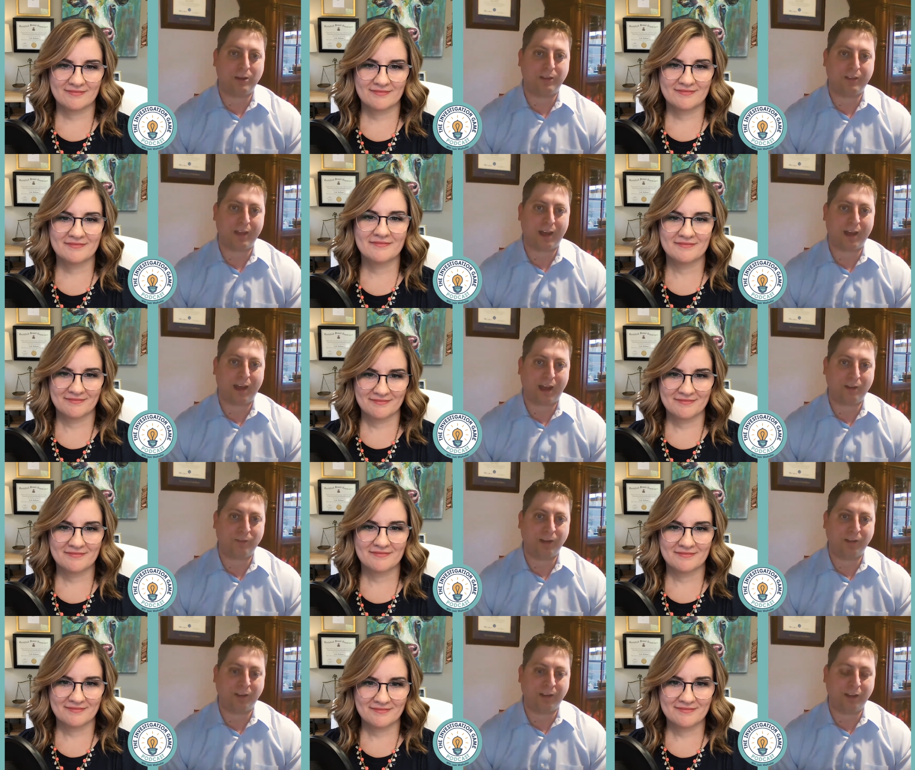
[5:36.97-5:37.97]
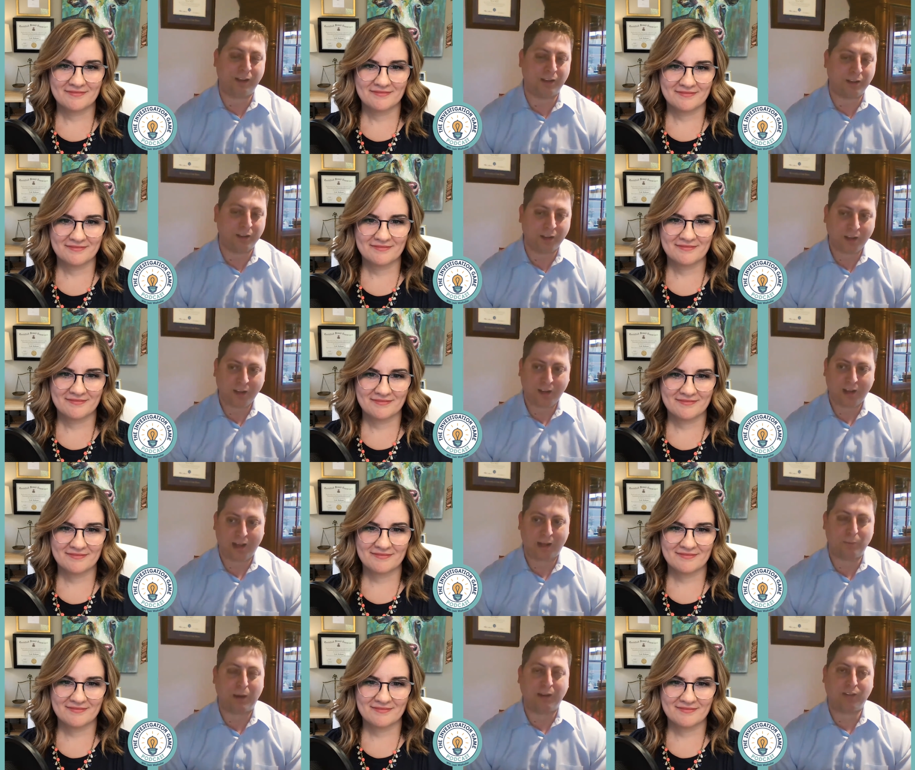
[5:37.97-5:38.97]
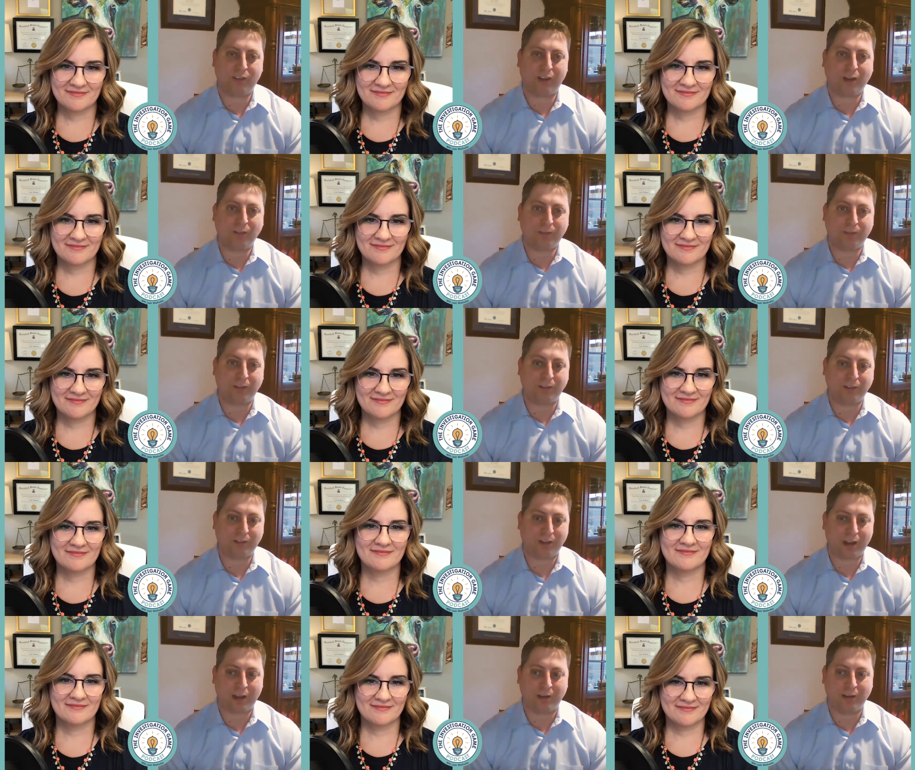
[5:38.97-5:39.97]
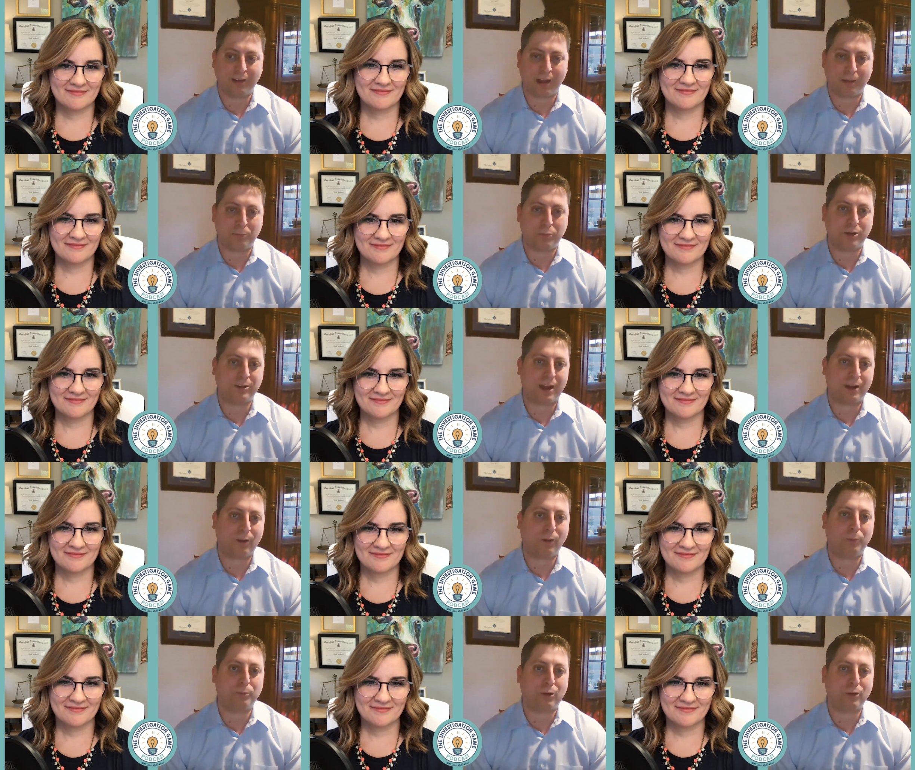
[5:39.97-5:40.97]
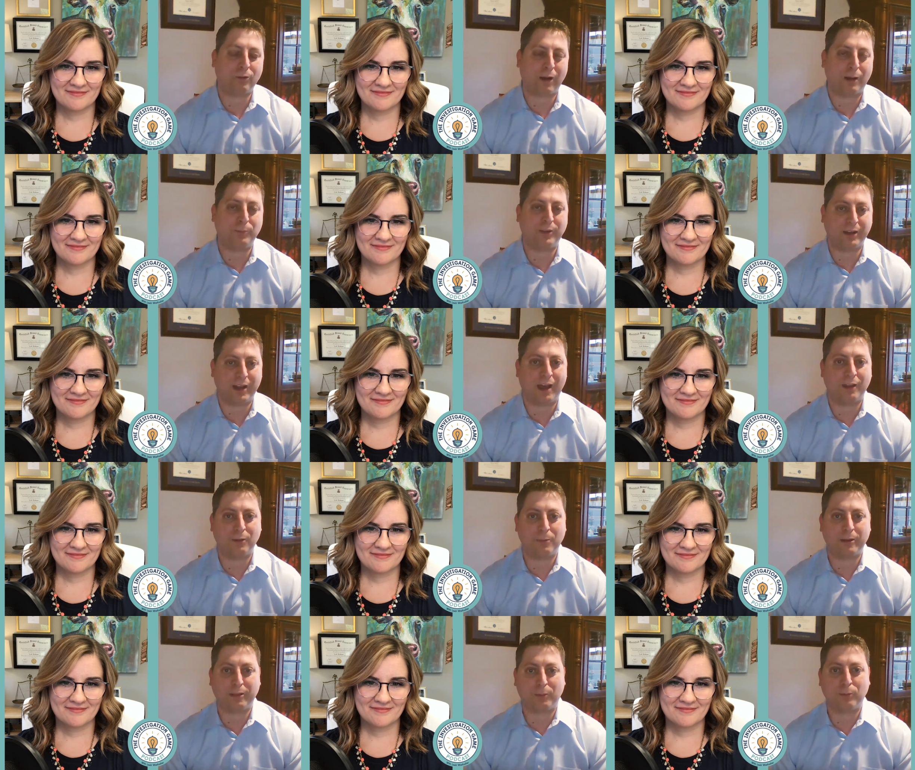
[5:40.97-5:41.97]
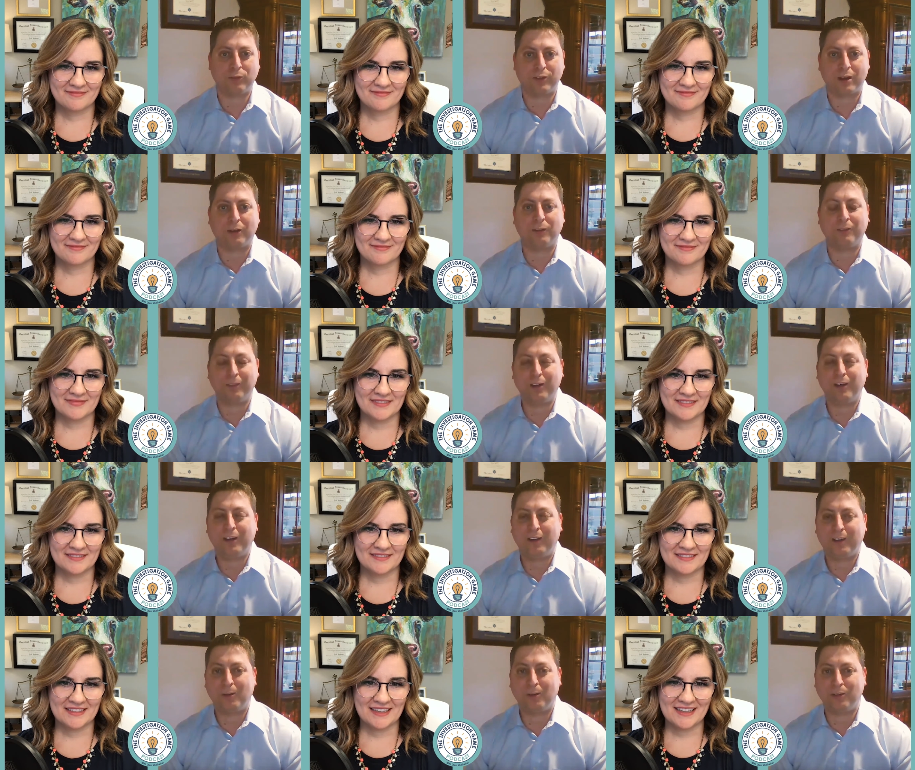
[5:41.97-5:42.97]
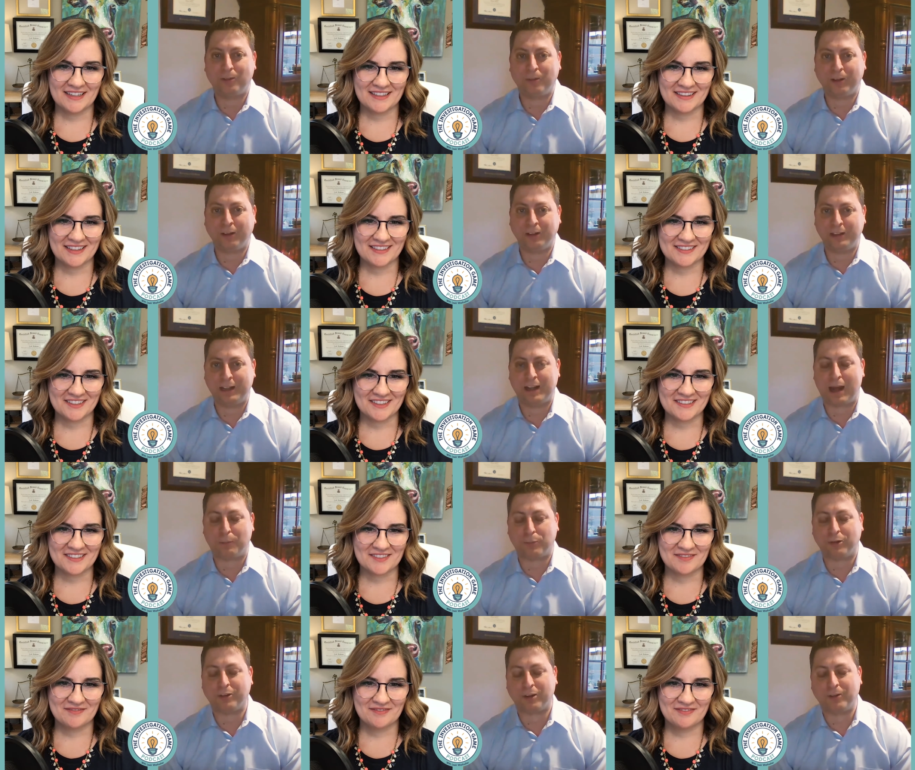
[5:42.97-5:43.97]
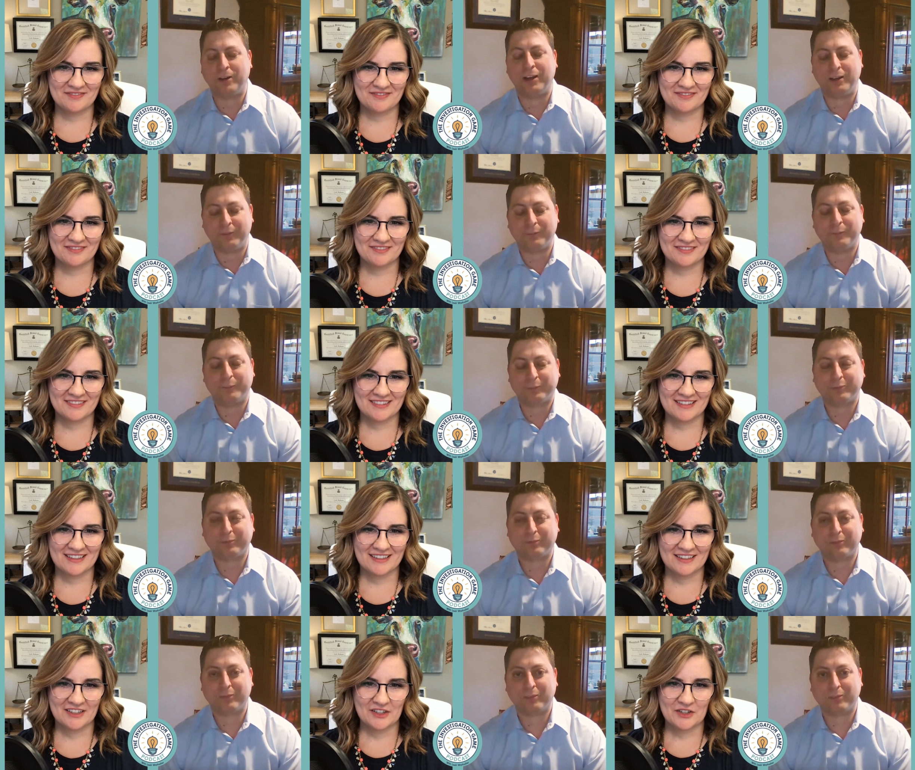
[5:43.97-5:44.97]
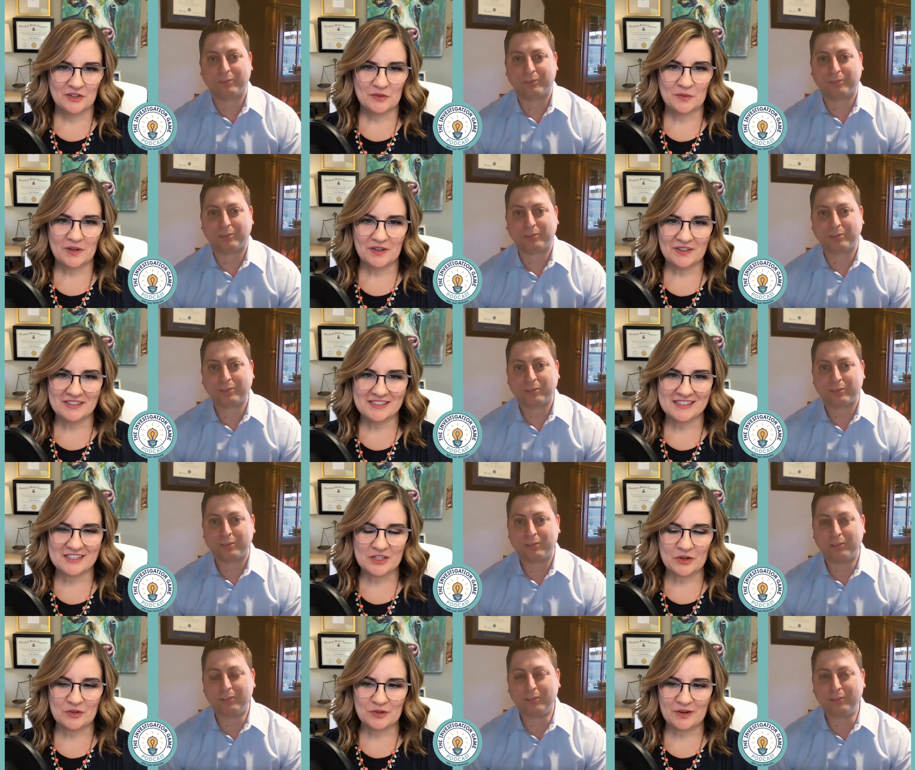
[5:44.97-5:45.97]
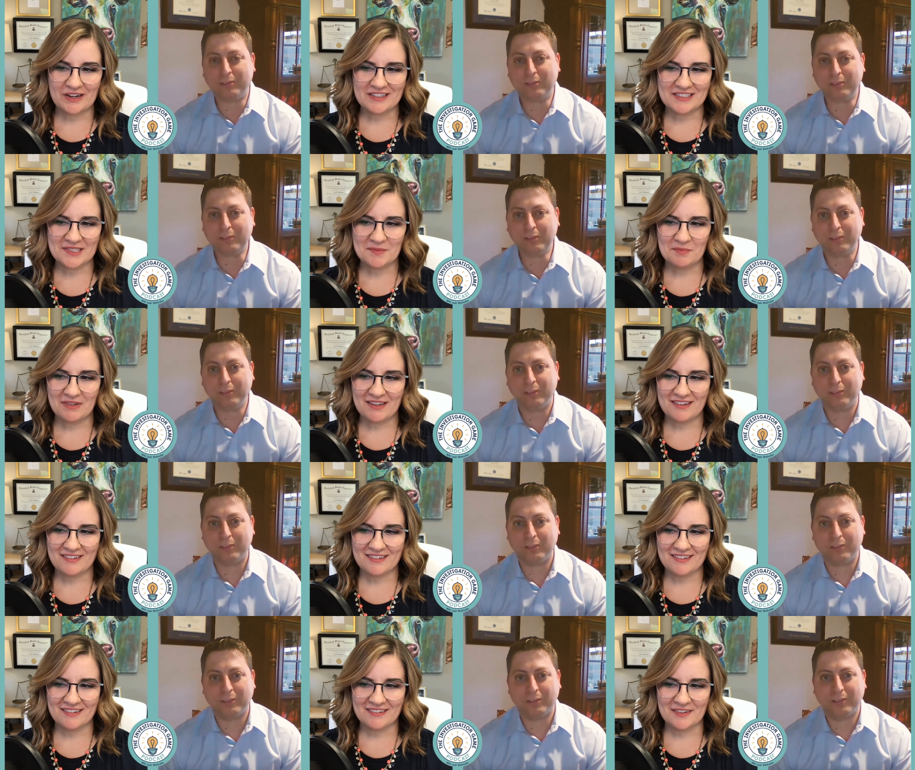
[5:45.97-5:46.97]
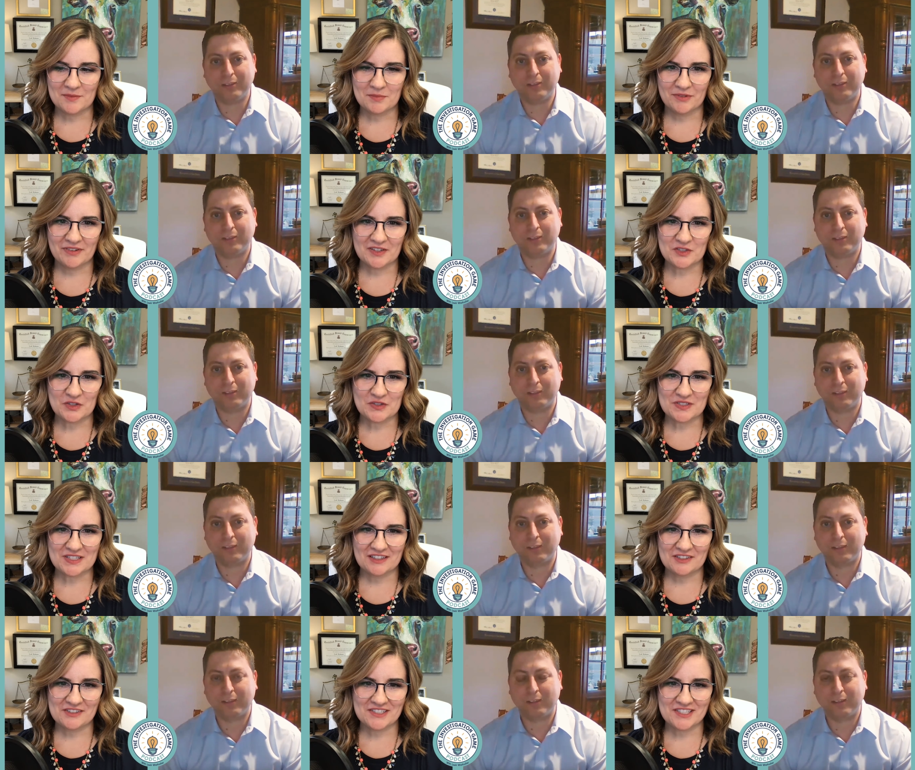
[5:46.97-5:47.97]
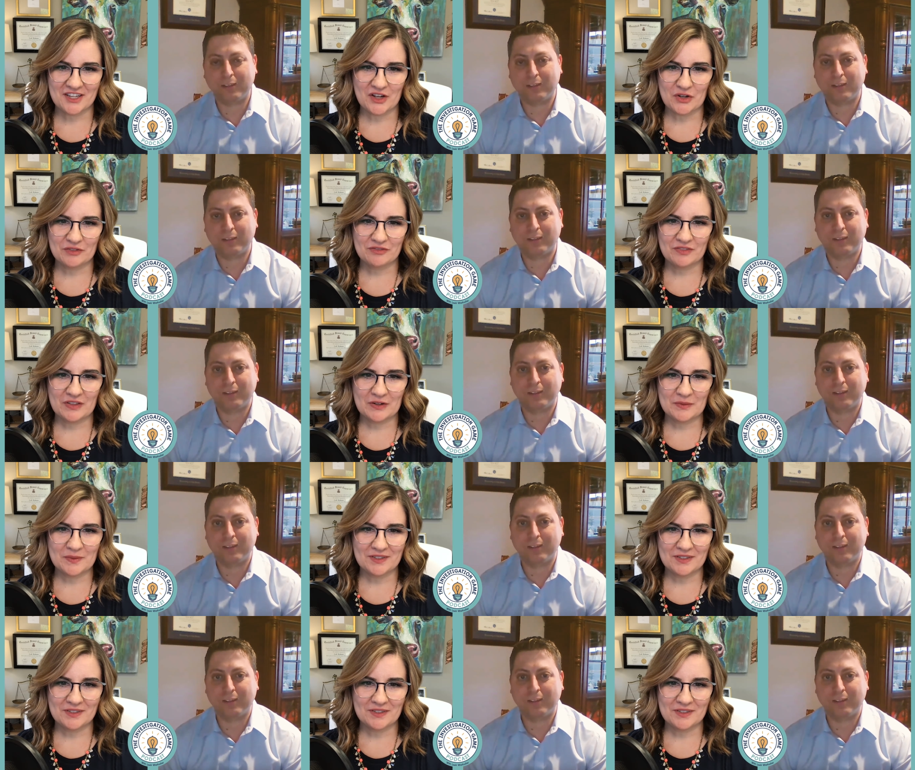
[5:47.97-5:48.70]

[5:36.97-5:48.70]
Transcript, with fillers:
Speaker 1: with uh, henry lee and and myself and and uh, put that whole program together with him so
Speaker 2: yeah really that's awesome well it's so great to meet professionals like yourself that are